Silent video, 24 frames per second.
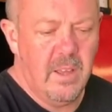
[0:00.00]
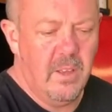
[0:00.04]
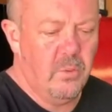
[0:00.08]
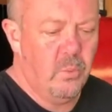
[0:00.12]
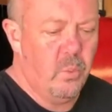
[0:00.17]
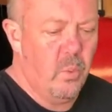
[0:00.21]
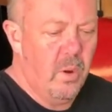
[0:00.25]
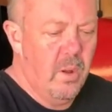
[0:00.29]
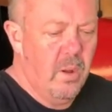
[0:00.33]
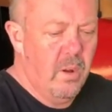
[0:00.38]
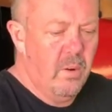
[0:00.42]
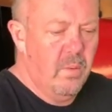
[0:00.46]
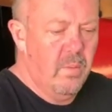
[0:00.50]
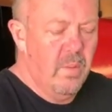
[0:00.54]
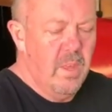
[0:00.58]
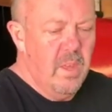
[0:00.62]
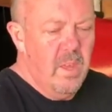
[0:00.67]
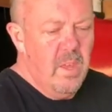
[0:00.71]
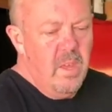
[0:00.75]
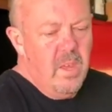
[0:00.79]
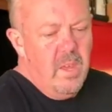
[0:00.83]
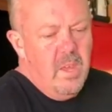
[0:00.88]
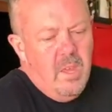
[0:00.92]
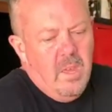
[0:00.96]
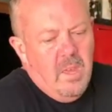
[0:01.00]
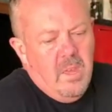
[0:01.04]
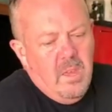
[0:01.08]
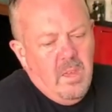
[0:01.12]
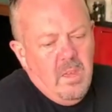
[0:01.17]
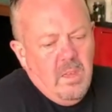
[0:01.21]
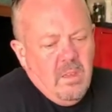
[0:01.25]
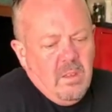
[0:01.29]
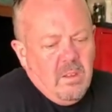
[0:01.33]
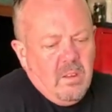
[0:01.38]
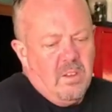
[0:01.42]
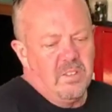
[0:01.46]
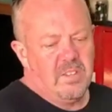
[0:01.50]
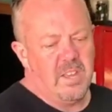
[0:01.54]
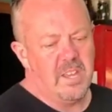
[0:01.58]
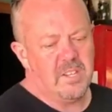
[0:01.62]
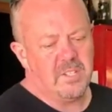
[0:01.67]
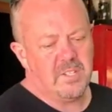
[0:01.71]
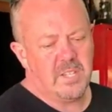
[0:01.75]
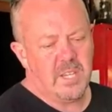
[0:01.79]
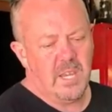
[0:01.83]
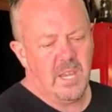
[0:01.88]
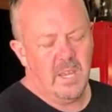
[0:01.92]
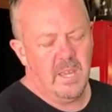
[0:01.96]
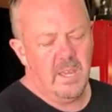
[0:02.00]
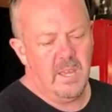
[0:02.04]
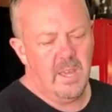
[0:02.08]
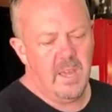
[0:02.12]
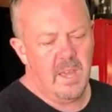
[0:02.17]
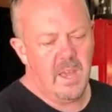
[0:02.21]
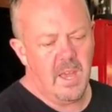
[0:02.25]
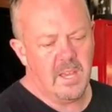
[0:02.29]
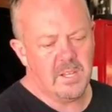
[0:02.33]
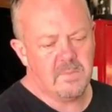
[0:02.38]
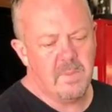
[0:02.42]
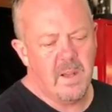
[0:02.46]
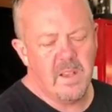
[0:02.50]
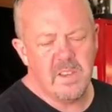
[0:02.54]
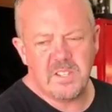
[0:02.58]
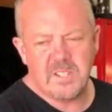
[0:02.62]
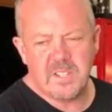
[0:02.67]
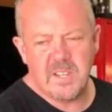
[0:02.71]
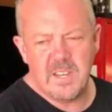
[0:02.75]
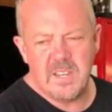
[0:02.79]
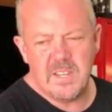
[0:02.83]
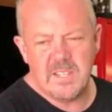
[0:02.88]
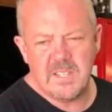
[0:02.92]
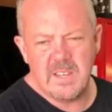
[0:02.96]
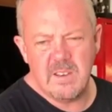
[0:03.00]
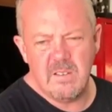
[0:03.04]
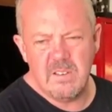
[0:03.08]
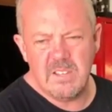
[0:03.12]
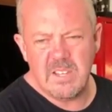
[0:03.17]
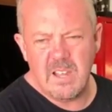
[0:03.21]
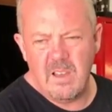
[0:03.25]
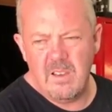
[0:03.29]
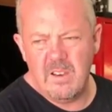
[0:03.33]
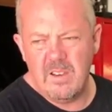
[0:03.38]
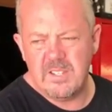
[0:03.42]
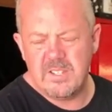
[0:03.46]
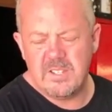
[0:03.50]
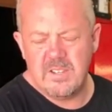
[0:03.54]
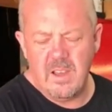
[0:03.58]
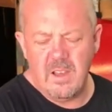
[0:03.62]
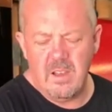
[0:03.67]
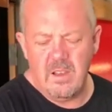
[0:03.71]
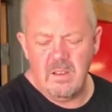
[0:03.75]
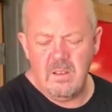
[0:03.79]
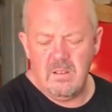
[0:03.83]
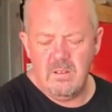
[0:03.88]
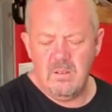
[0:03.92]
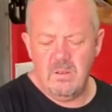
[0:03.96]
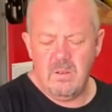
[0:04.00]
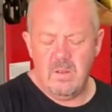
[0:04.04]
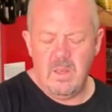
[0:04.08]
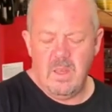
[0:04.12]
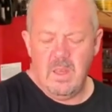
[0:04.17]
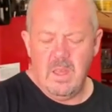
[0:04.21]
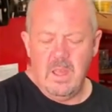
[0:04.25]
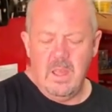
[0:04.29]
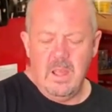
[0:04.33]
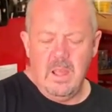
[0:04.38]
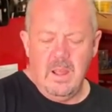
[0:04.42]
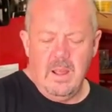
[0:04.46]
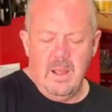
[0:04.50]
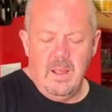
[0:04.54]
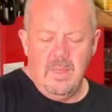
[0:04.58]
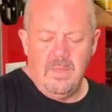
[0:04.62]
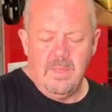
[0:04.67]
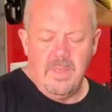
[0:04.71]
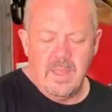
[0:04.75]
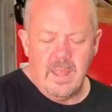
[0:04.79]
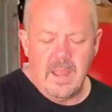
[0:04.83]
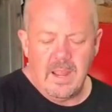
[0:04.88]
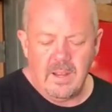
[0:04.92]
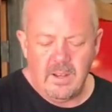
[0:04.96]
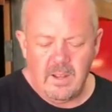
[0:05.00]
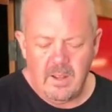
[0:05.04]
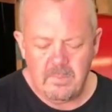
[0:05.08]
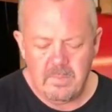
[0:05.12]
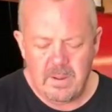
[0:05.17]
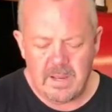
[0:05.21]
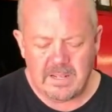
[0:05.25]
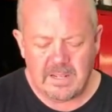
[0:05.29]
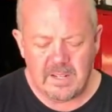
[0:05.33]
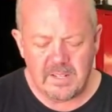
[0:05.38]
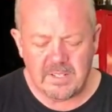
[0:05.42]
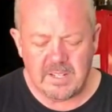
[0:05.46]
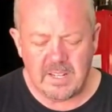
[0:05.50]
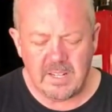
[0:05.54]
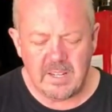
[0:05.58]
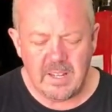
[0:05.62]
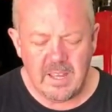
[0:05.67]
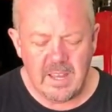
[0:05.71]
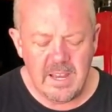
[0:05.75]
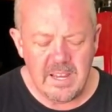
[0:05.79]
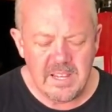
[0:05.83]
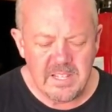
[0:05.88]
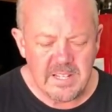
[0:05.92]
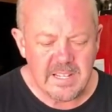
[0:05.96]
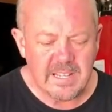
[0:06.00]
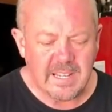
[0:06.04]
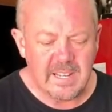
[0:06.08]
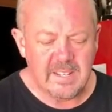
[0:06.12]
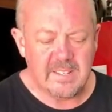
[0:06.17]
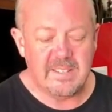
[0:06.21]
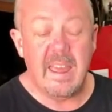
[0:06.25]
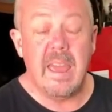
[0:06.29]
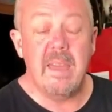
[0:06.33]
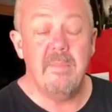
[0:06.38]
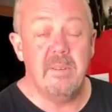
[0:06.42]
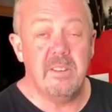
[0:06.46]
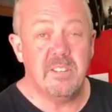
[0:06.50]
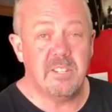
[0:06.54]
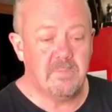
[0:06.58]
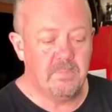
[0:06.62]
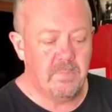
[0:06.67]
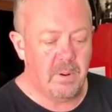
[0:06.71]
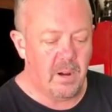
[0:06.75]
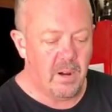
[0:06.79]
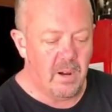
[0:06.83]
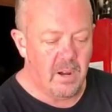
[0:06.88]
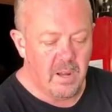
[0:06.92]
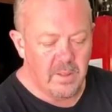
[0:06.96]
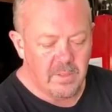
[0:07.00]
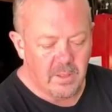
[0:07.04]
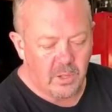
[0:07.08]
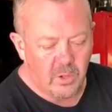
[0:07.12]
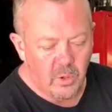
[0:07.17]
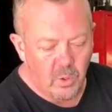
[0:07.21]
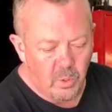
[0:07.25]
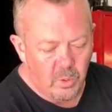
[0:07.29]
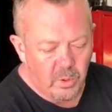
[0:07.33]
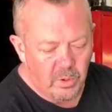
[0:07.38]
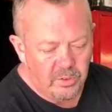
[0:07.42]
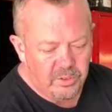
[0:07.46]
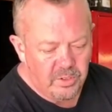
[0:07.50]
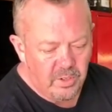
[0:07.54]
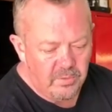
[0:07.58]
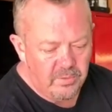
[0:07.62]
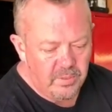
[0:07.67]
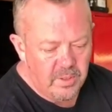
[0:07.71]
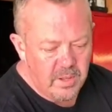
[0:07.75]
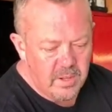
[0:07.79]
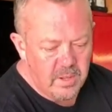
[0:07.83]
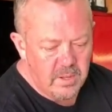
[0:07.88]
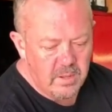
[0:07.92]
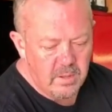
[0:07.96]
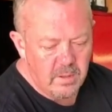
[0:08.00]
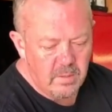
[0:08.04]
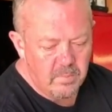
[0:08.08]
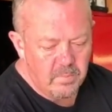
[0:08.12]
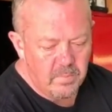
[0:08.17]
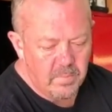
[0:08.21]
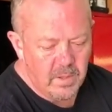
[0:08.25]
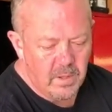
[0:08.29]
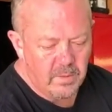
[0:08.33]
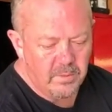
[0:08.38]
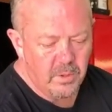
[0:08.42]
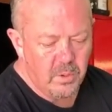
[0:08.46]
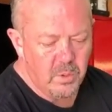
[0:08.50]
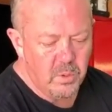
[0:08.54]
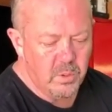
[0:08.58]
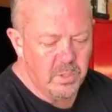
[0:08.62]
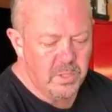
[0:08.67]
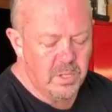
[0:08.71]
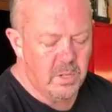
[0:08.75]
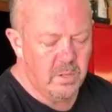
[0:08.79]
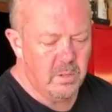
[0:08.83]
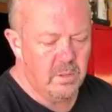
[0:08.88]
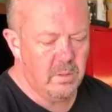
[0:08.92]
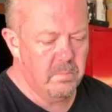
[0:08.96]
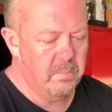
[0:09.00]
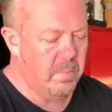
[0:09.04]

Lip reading: as well, because as most T-Series owners know, the headlight buckets can easily get damaged by the corners of the hood, the